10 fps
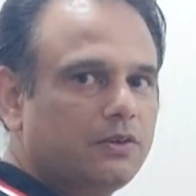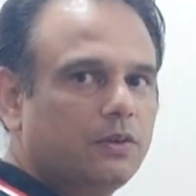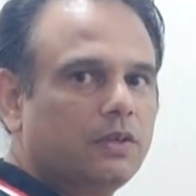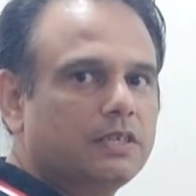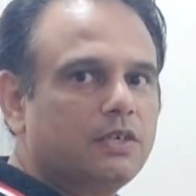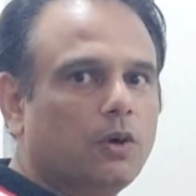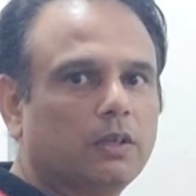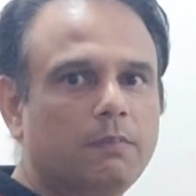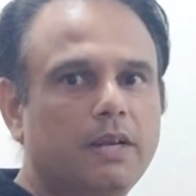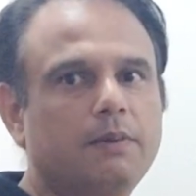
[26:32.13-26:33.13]
So let's draw
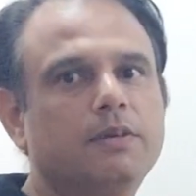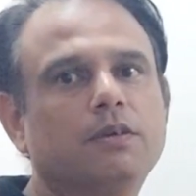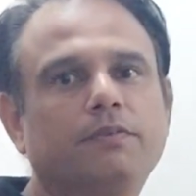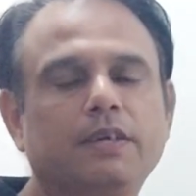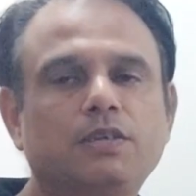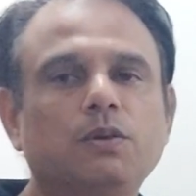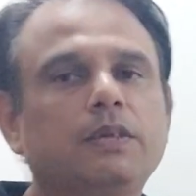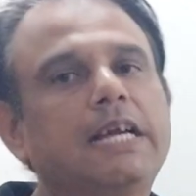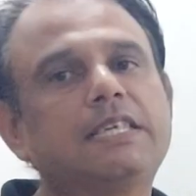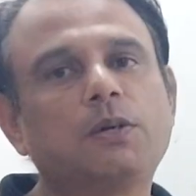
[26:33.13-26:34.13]
the mirror image of it. So
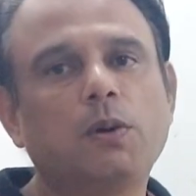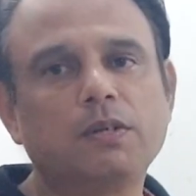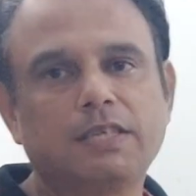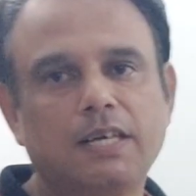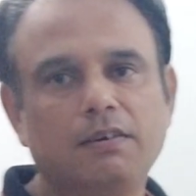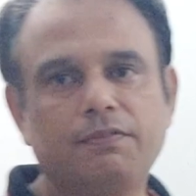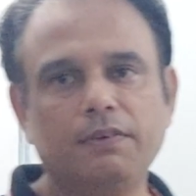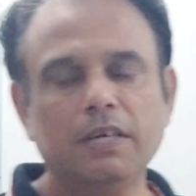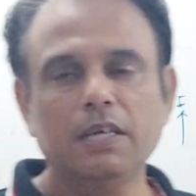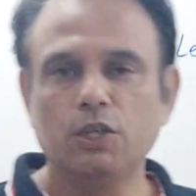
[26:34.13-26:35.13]
that's the cos graph.
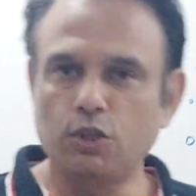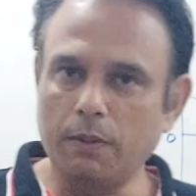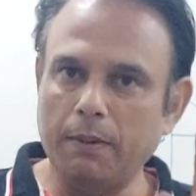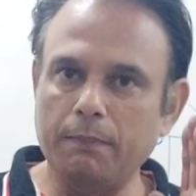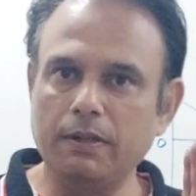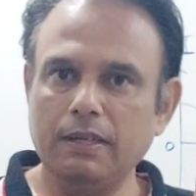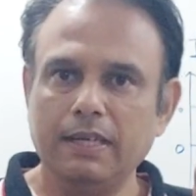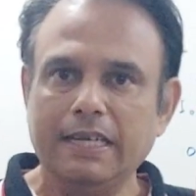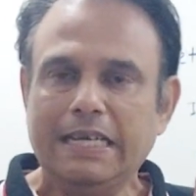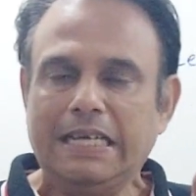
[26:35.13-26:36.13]
So remember,
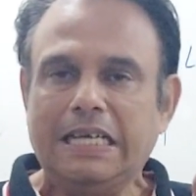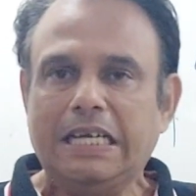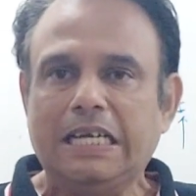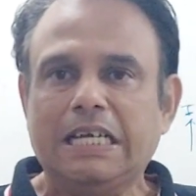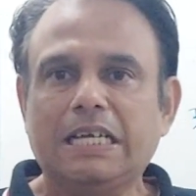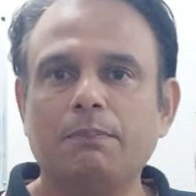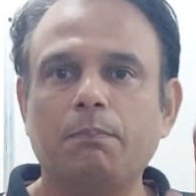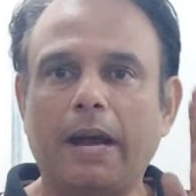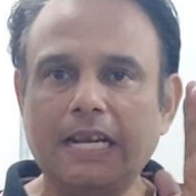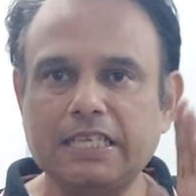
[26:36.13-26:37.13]

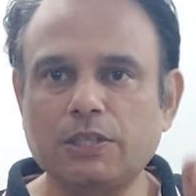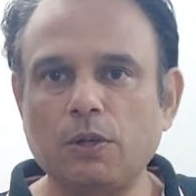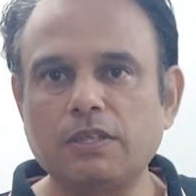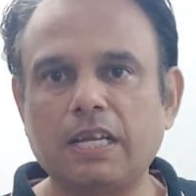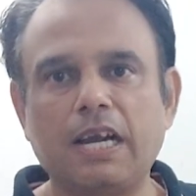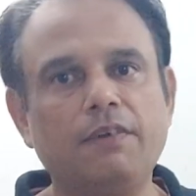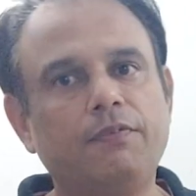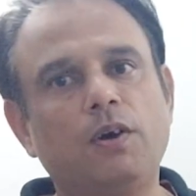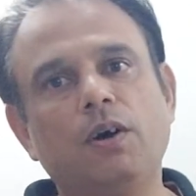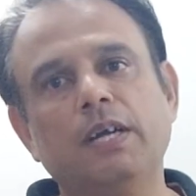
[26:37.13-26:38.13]
minus cos graph
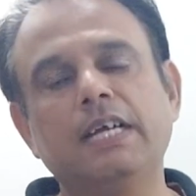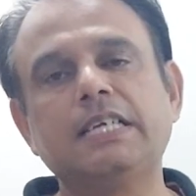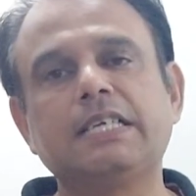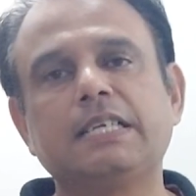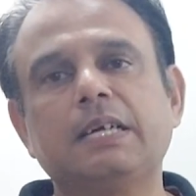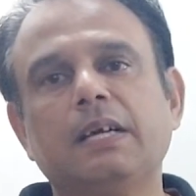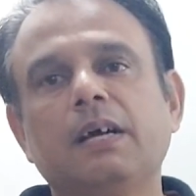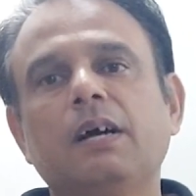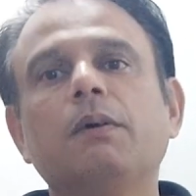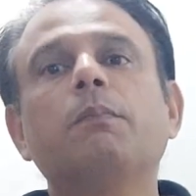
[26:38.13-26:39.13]
is
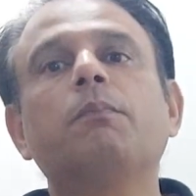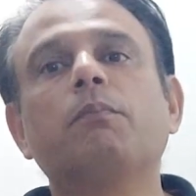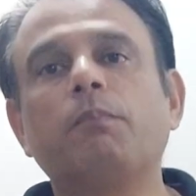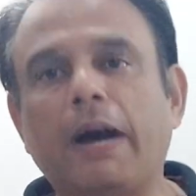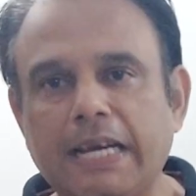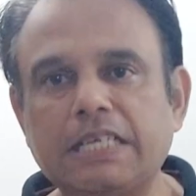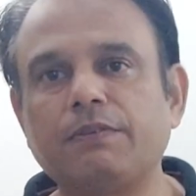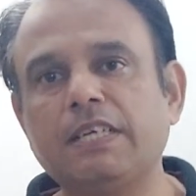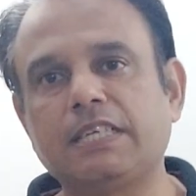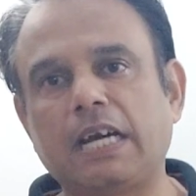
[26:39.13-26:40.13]
minus
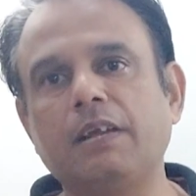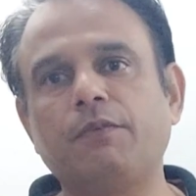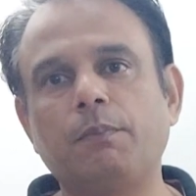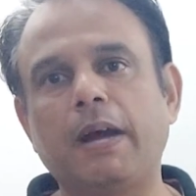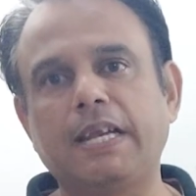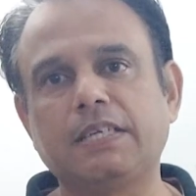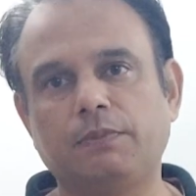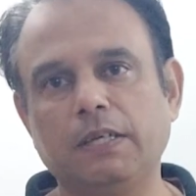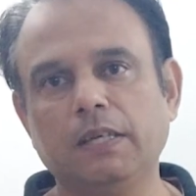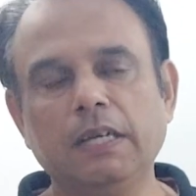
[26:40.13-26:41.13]
1 starting from minus
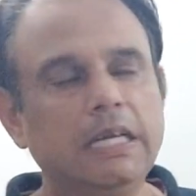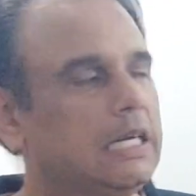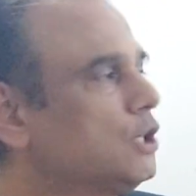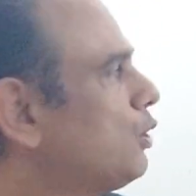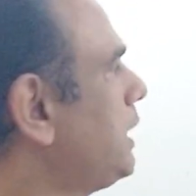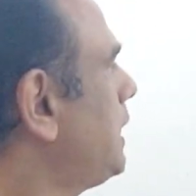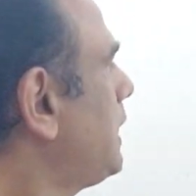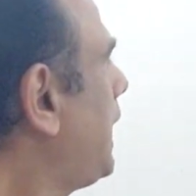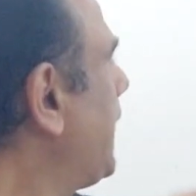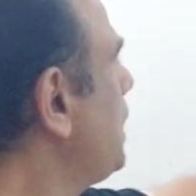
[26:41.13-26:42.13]
1. So here
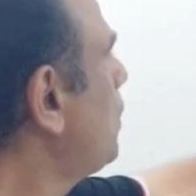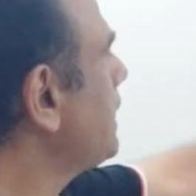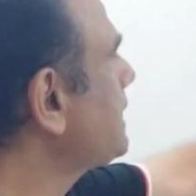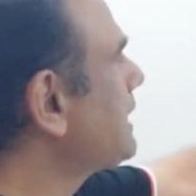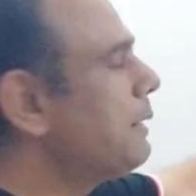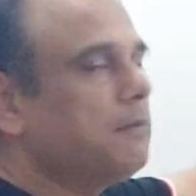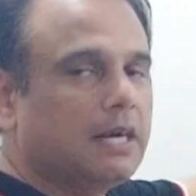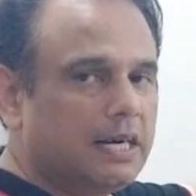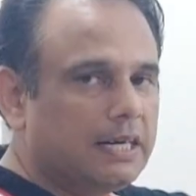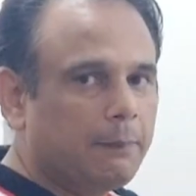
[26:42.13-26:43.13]
I naught is same
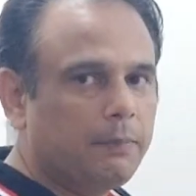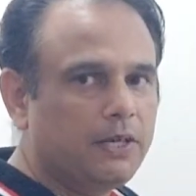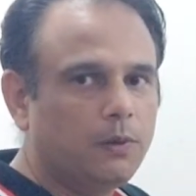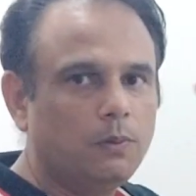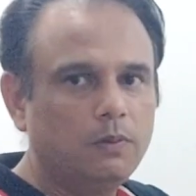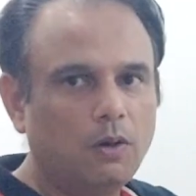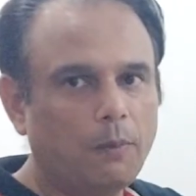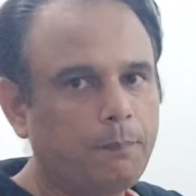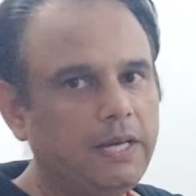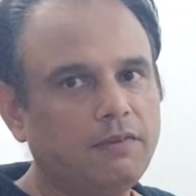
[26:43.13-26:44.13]
current amplitude
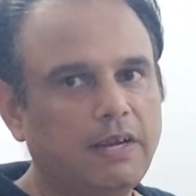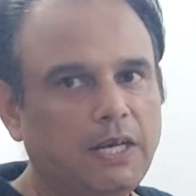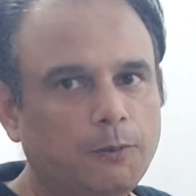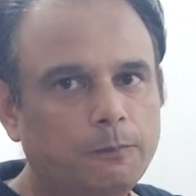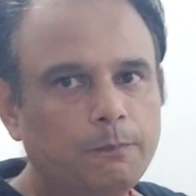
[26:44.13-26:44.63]
or peak value.